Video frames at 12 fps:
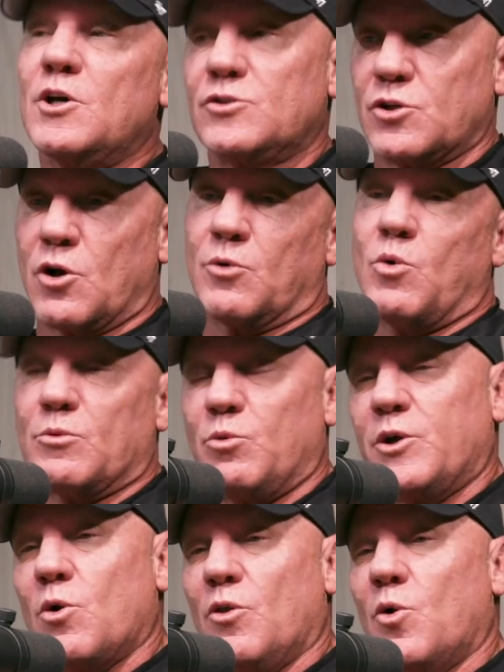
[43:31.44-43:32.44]
to go to what we
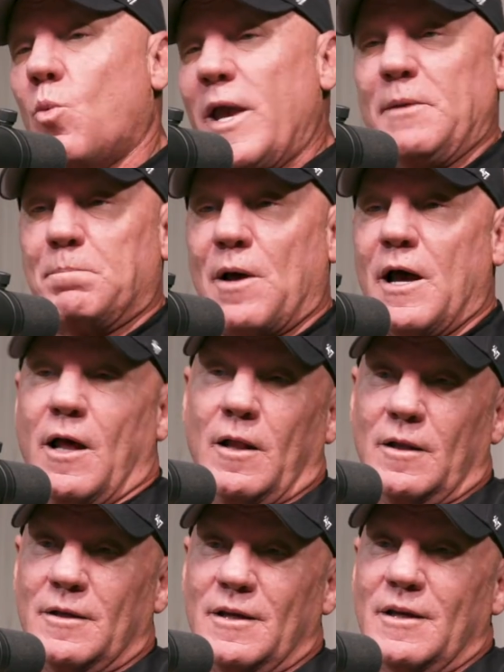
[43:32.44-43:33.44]
called the weight pile.
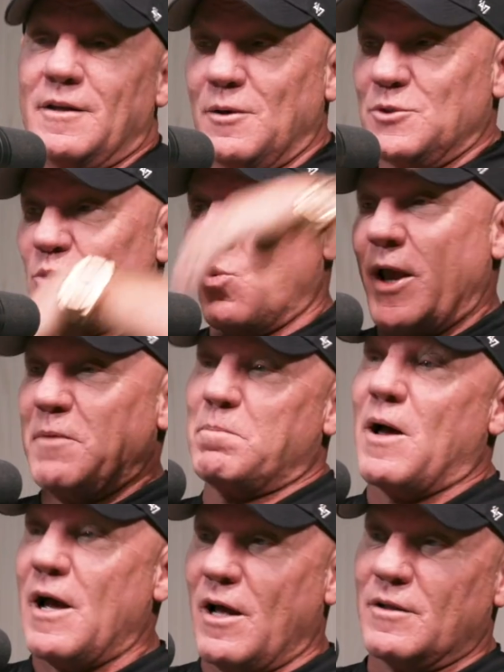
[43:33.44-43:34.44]
It was a weight
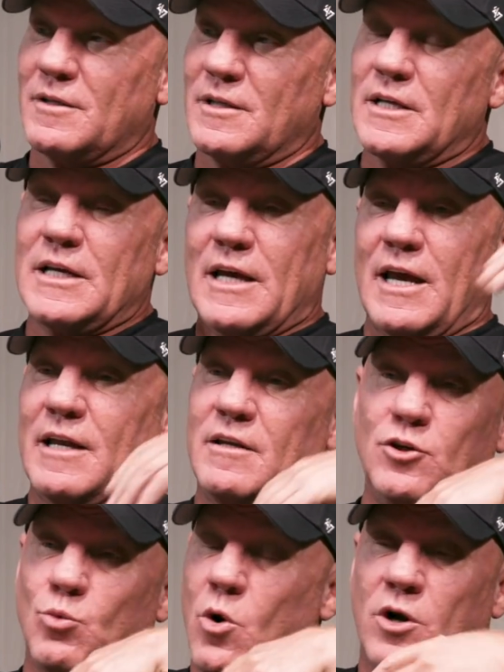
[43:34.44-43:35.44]
pile. And
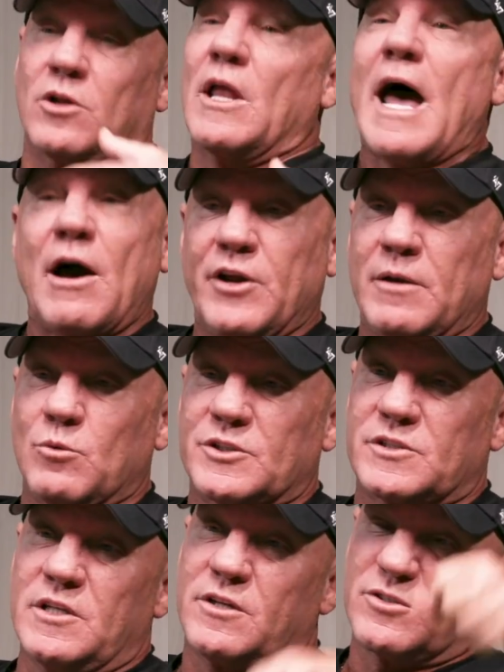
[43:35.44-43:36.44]
you weren't allowed in with
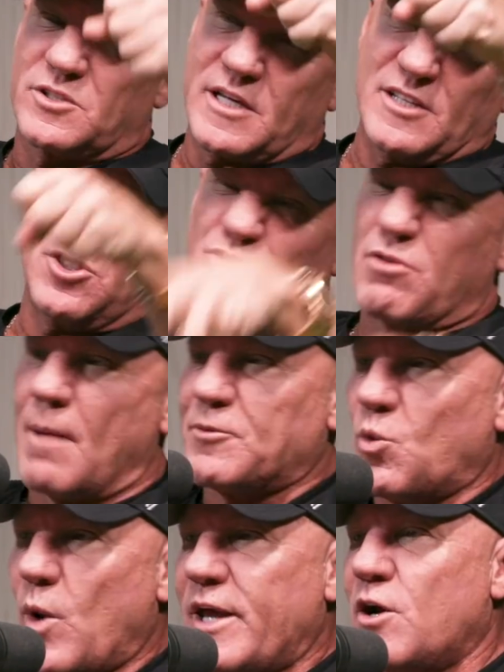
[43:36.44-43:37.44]
sneakers in case you dropped a
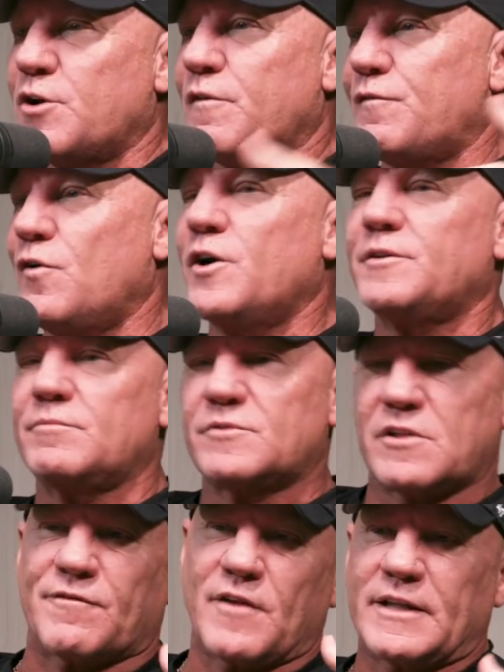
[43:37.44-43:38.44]
weight on your foot,
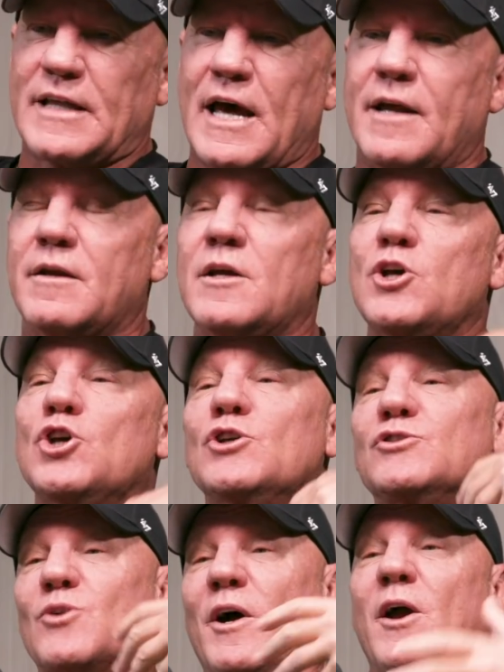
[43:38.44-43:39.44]
stuff like that.
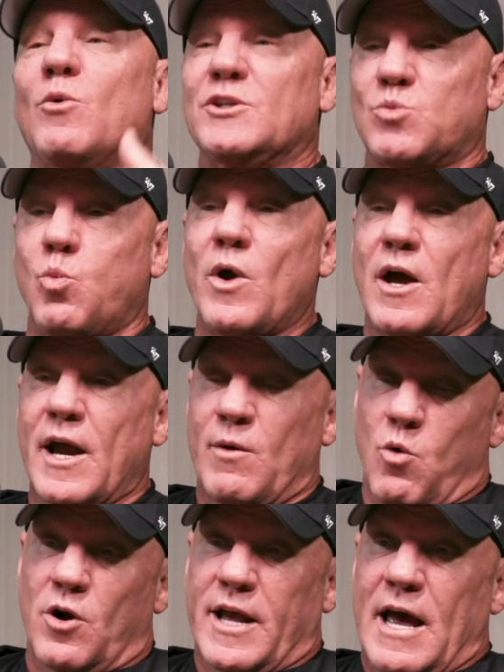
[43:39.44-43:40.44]
So I
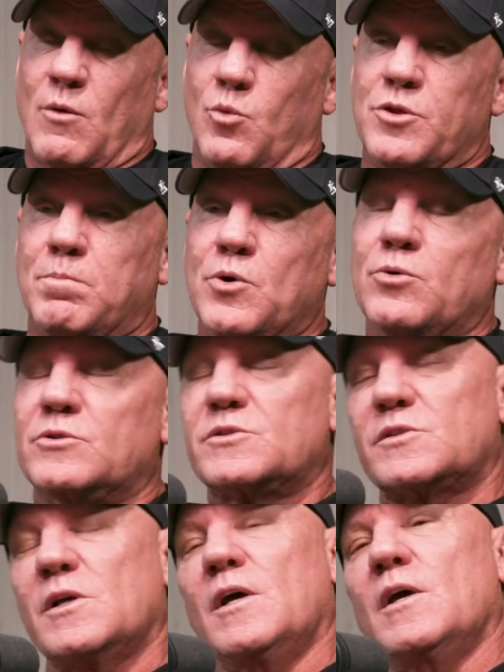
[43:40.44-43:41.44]
work out with
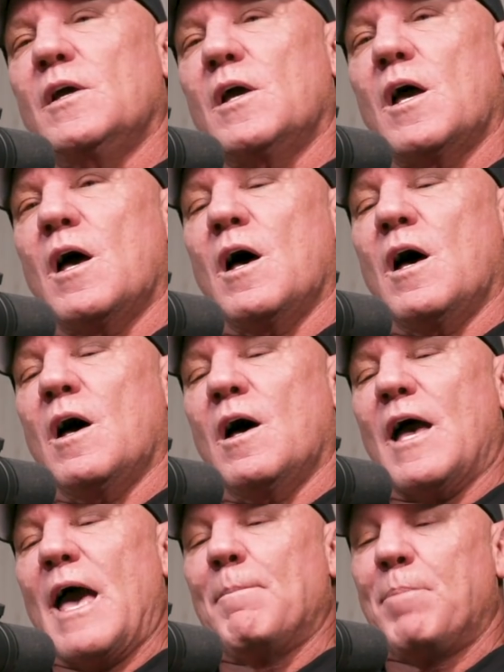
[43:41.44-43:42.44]
boots.
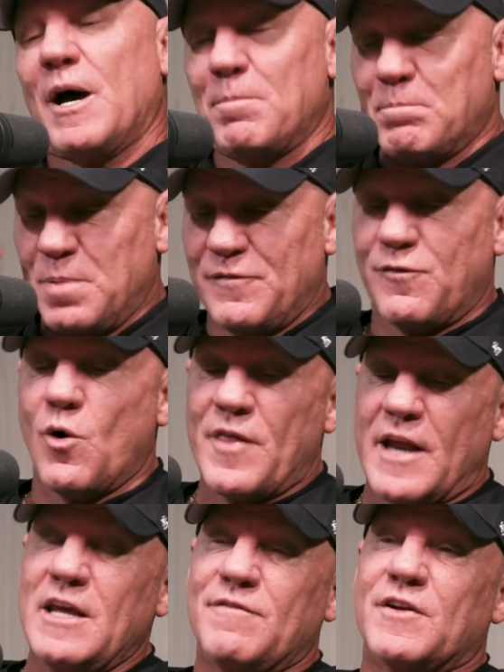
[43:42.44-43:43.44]
But before
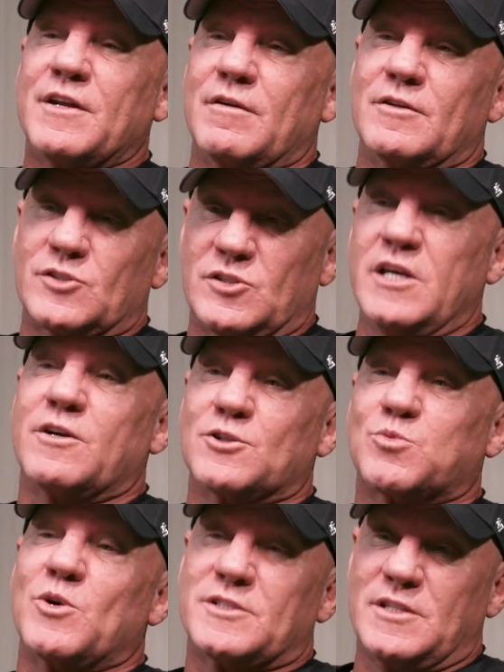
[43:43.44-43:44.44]
that even,
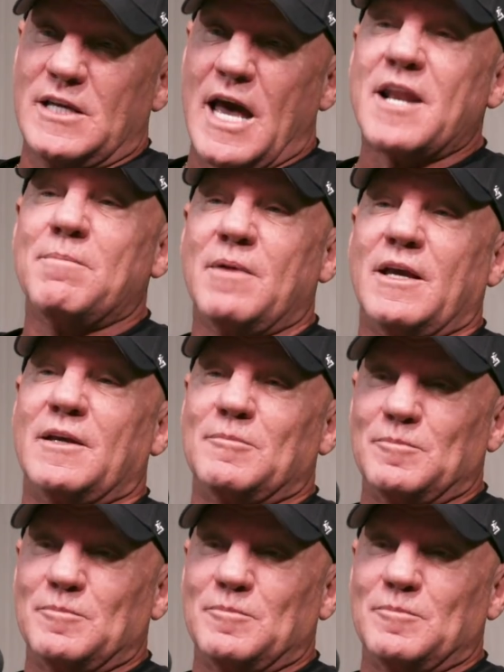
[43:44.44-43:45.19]
sneakers was the enemy